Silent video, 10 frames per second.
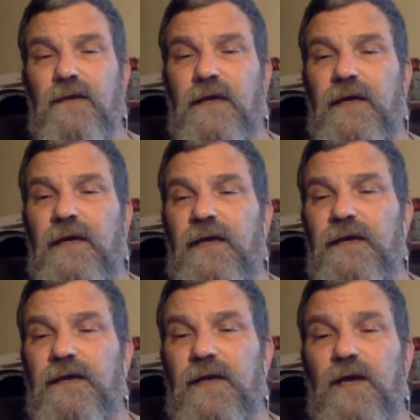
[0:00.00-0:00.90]

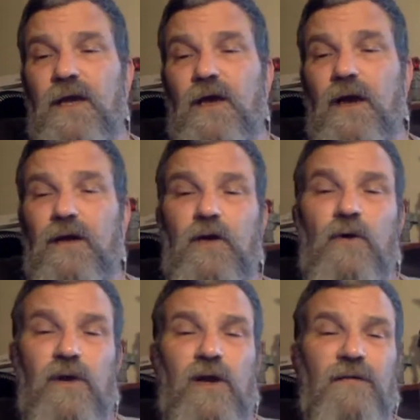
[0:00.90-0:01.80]
And
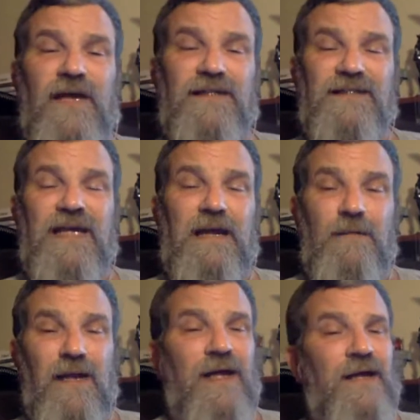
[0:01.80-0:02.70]
going along that
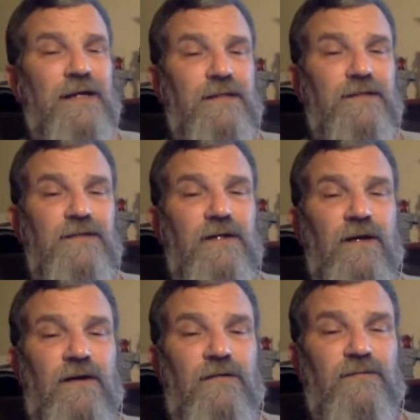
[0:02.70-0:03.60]
same lines
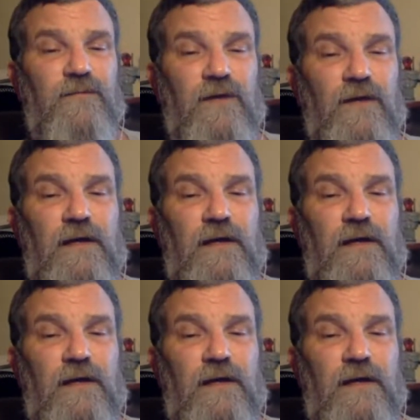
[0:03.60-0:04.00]
of